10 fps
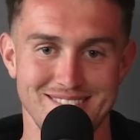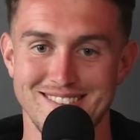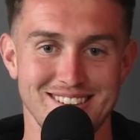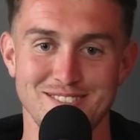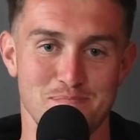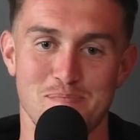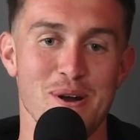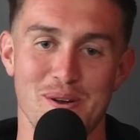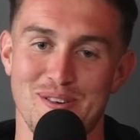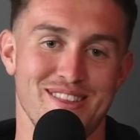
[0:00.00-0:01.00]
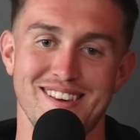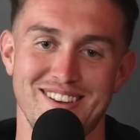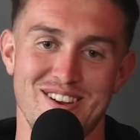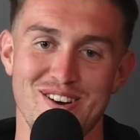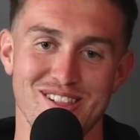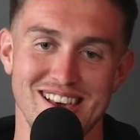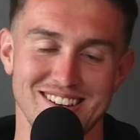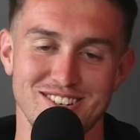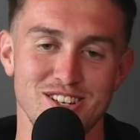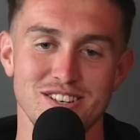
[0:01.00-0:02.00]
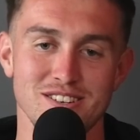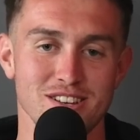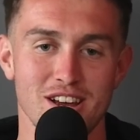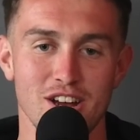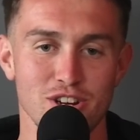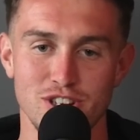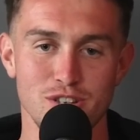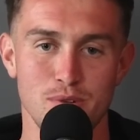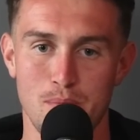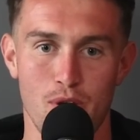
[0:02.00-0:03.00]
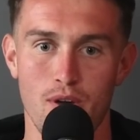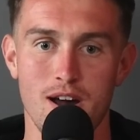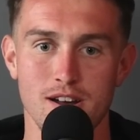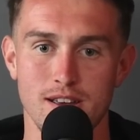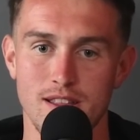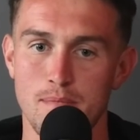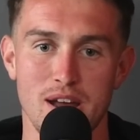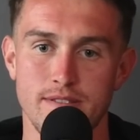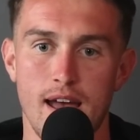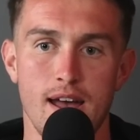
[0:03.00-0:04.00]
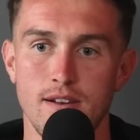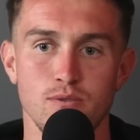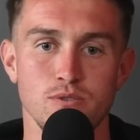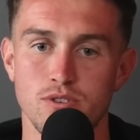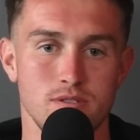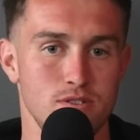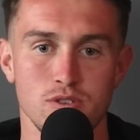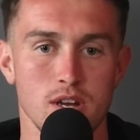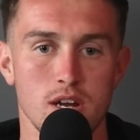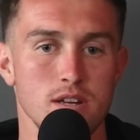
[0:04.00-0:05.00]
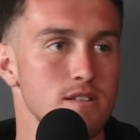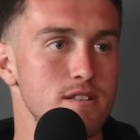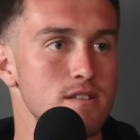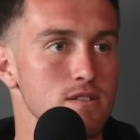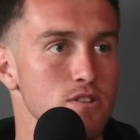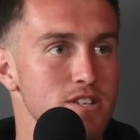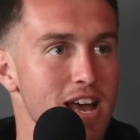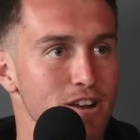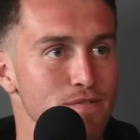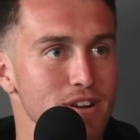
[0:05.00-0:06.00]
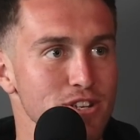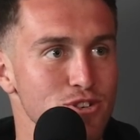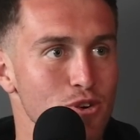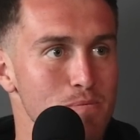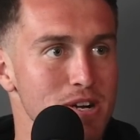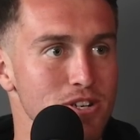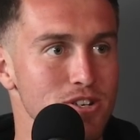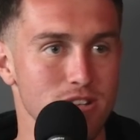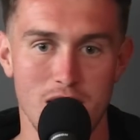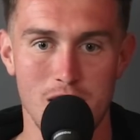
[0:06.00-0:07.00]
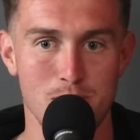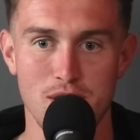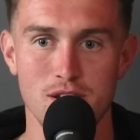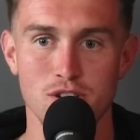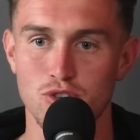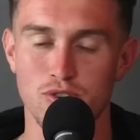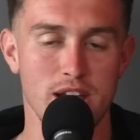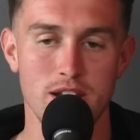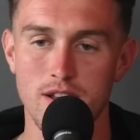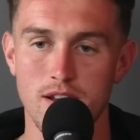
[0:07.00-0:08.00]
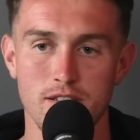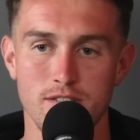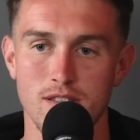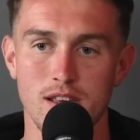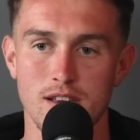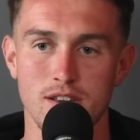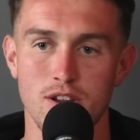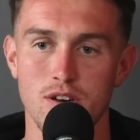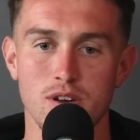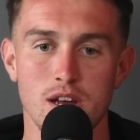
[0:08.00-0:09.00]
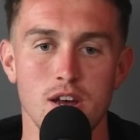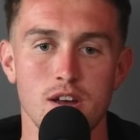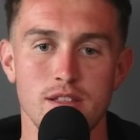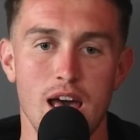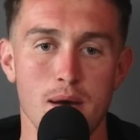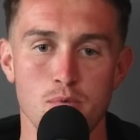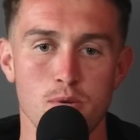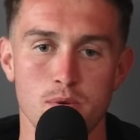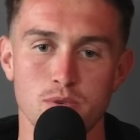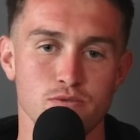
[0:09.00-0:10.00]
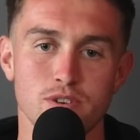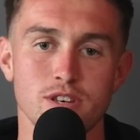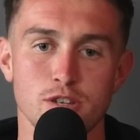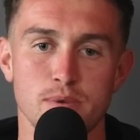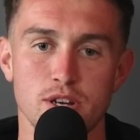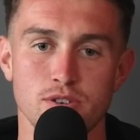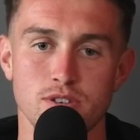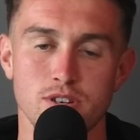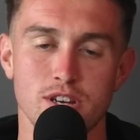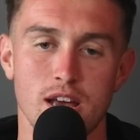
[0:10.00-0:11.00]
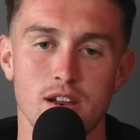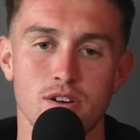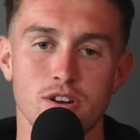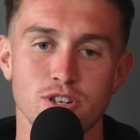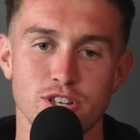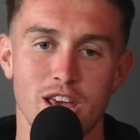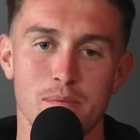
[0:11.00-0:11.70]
since birth. You know, mm-hmm, like mm-hmm. she is she's been my rock, and then my dad, who's sacrificed so much, came here, trained us, and like you know, that moment was really special. So it kind of all just came